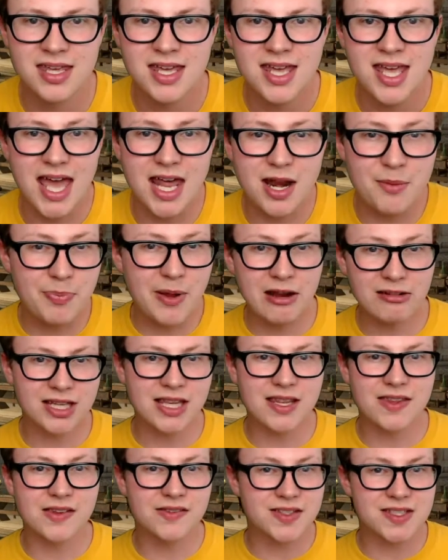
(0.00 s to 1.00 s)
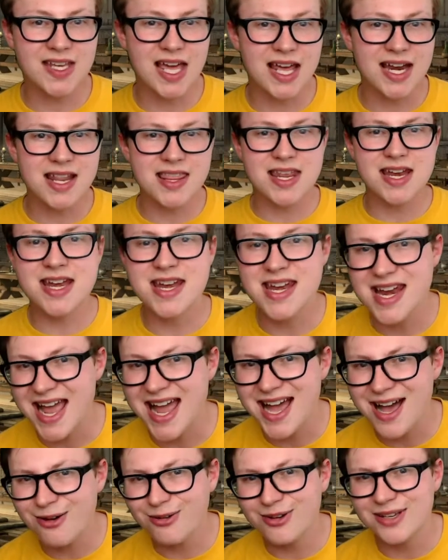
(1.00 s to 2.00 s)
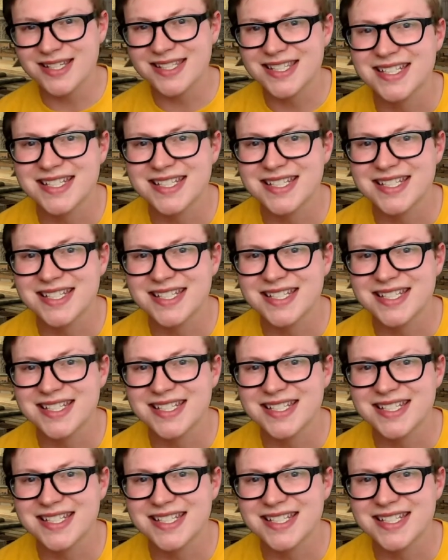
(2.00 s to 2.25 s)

And apparently they've decided that now is the